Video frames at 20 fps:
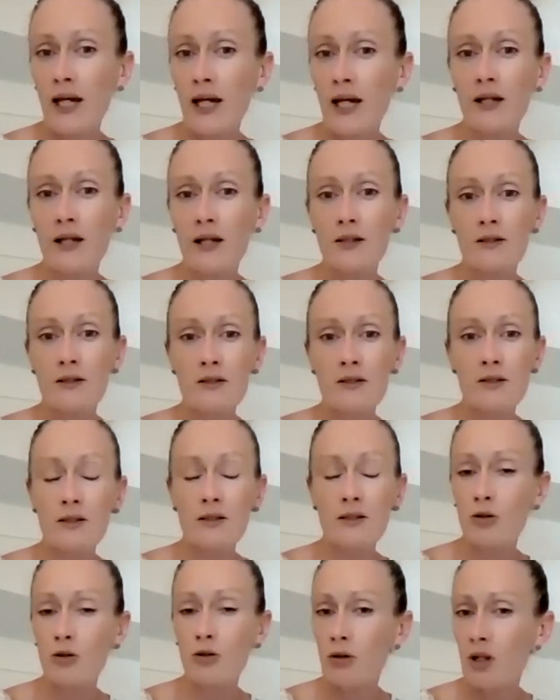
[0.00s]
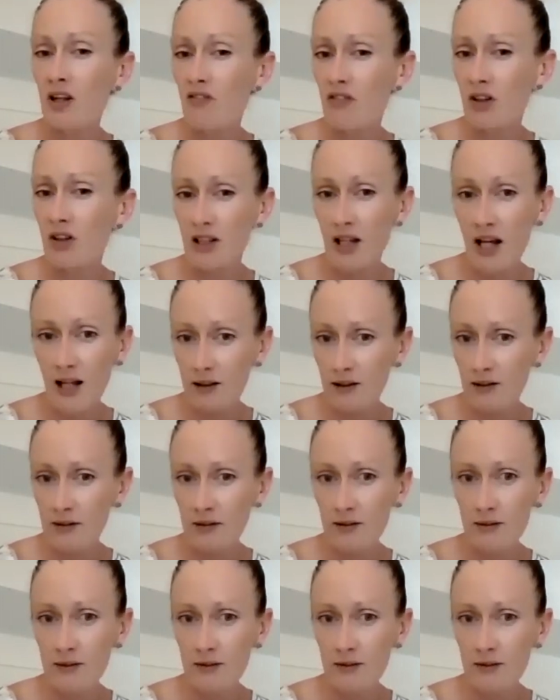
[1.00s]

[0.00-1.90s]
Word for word: and you're never done.